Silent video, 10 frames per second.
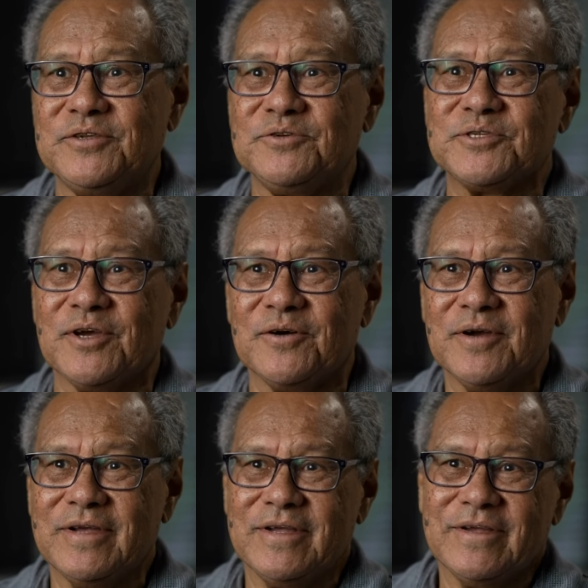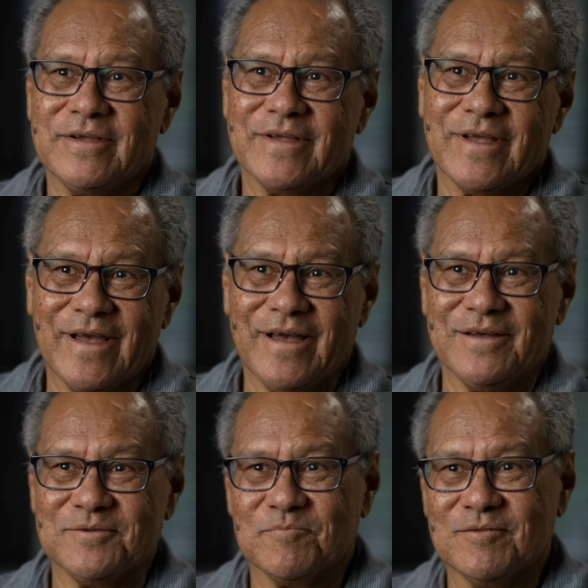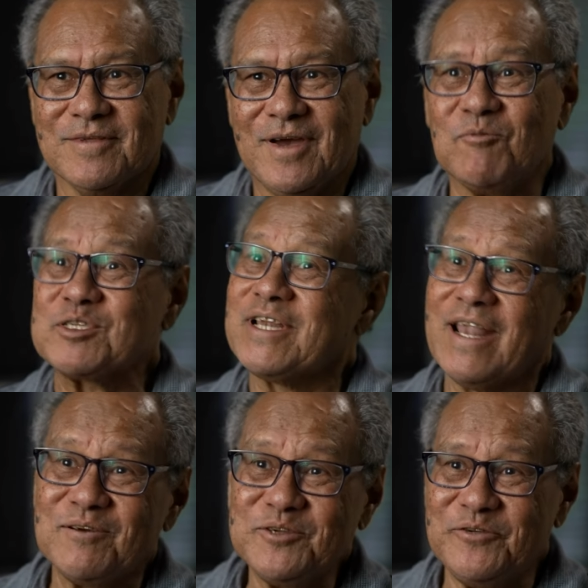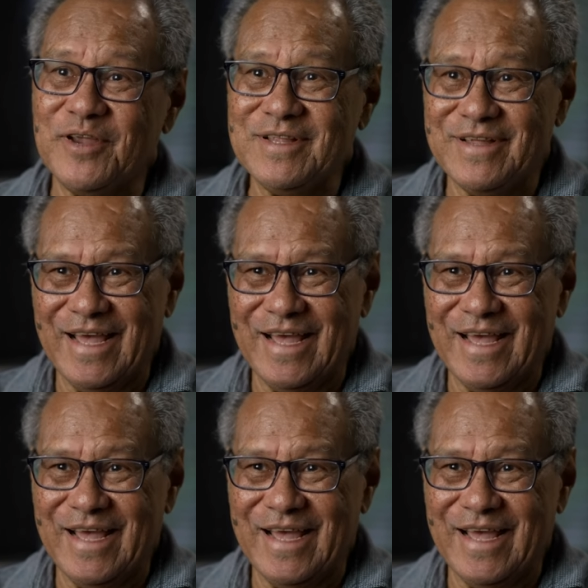too, so uh, I wasn't allowed to drink.